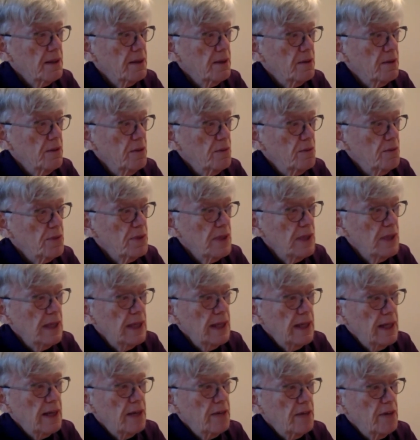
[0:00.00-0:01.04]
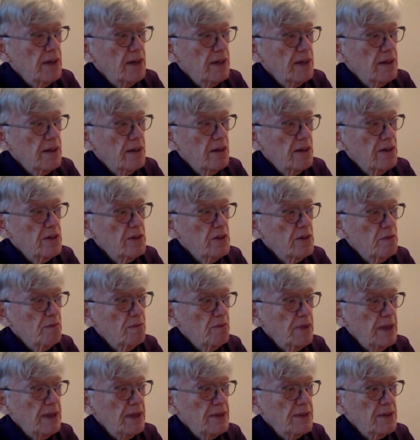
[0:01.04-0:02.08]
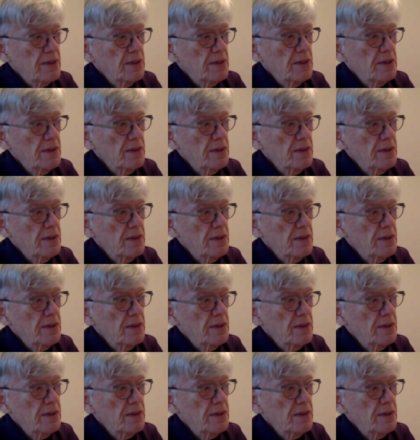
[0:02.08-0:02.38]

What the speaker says: oops, a red colored pencil